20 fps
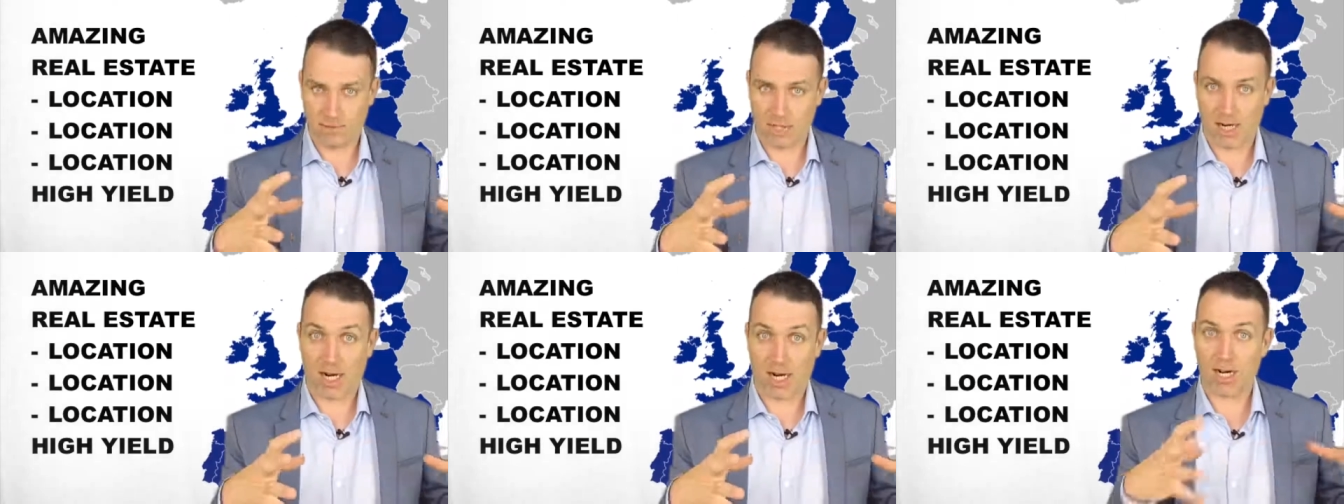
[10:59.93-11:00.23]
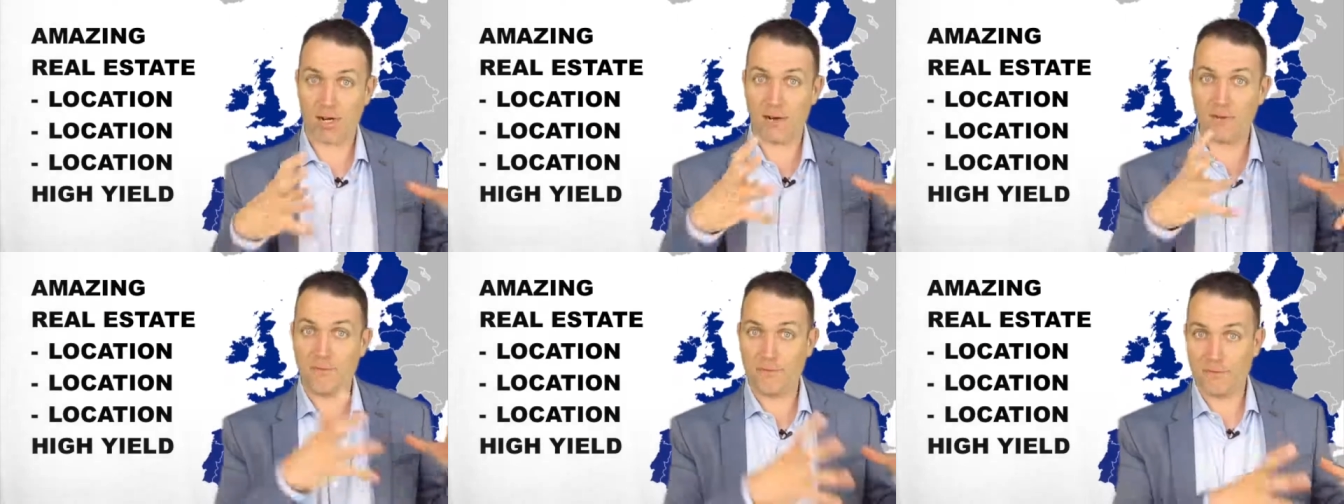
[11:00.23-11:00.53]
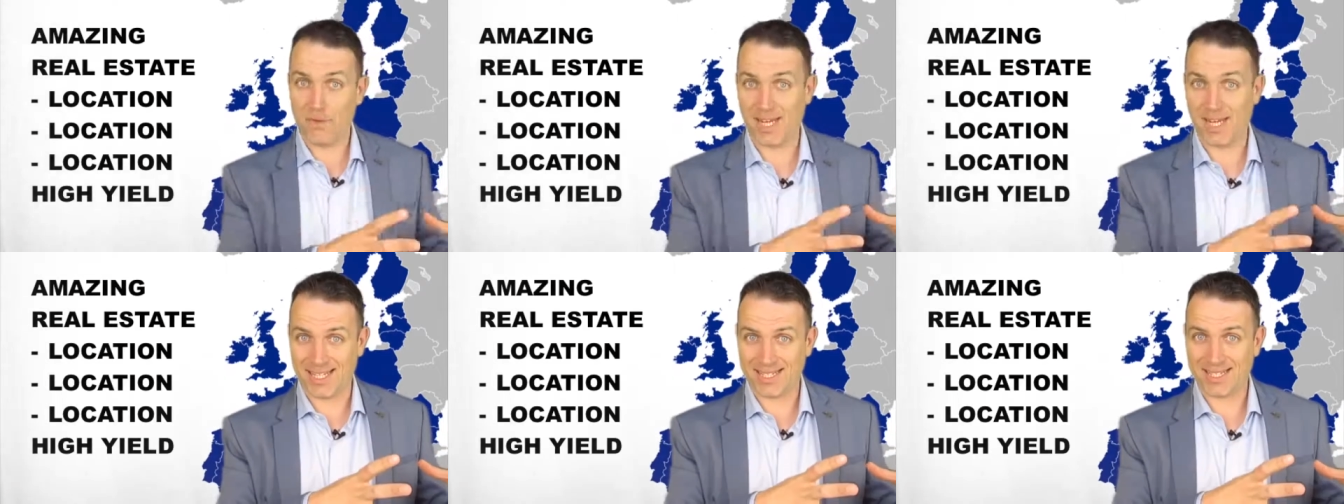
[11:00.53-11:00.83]
are
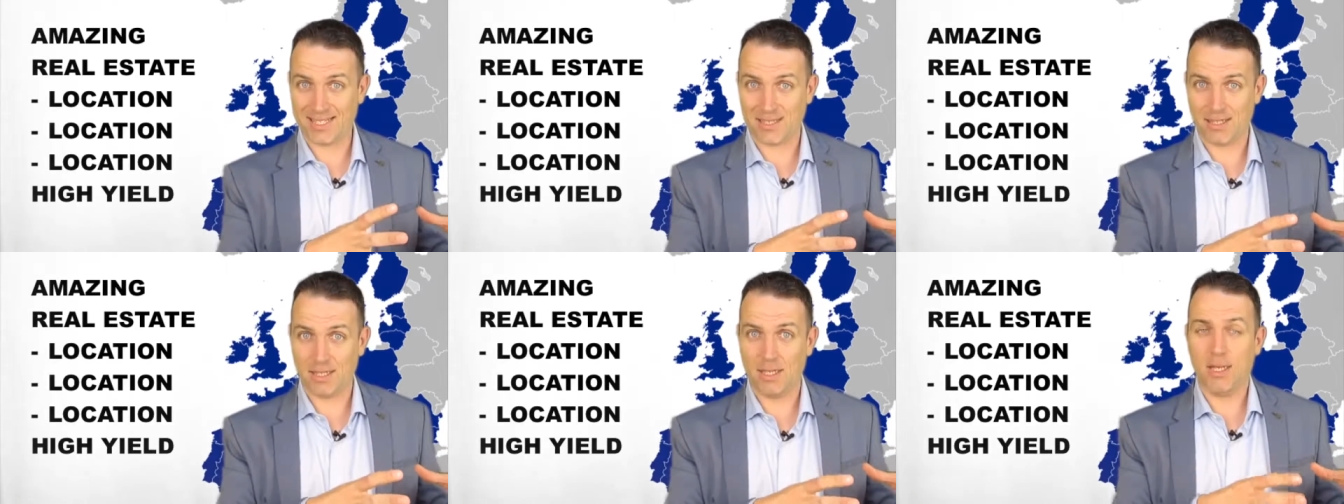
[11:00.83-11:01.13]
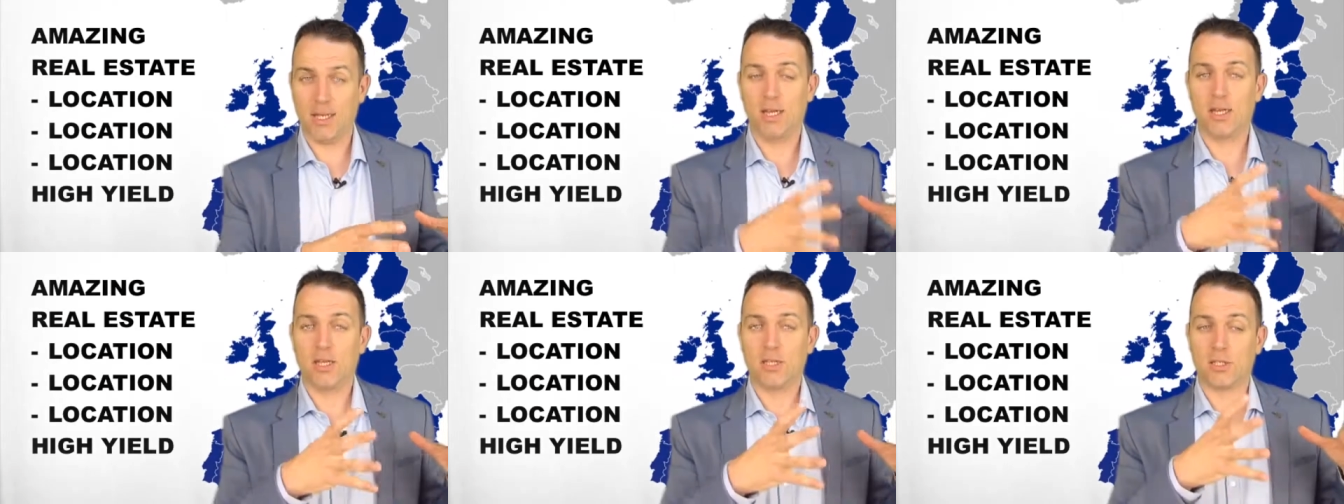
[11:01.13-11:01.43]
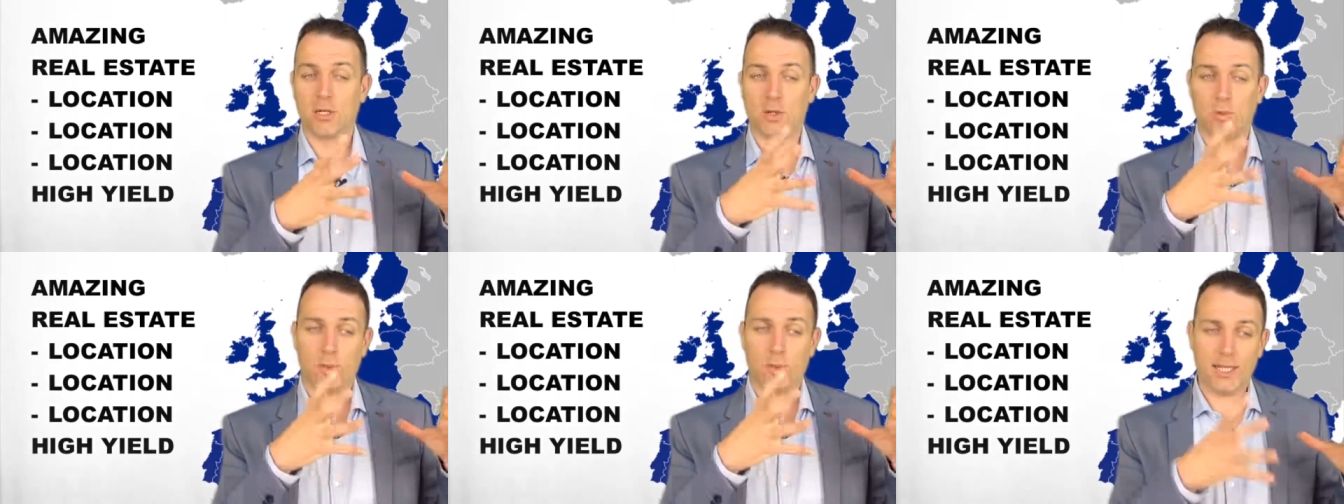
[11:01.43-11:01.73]
fixed.
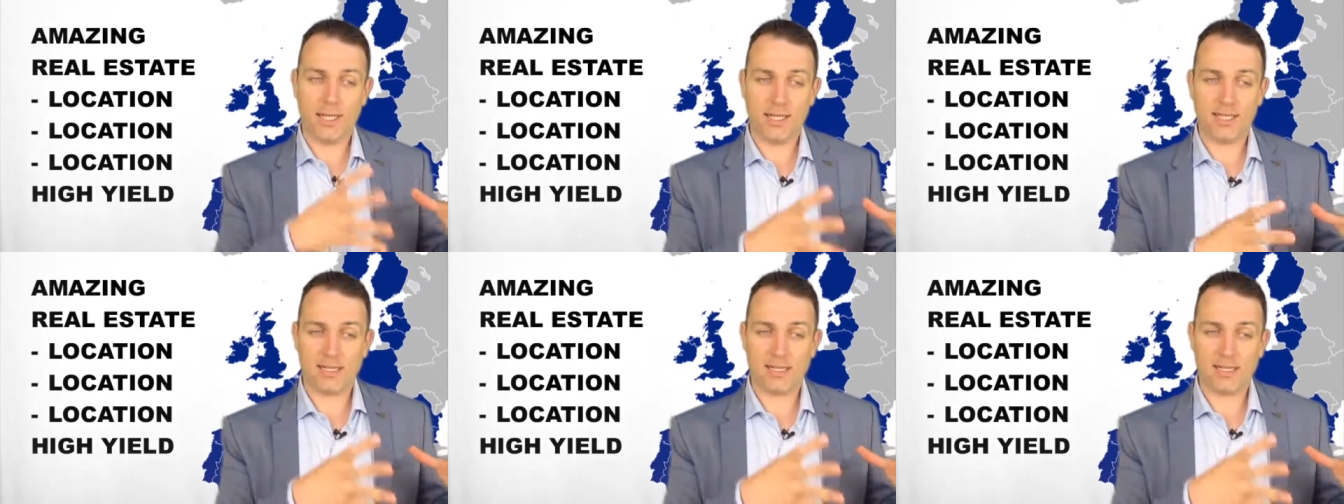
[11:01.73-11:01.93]
So real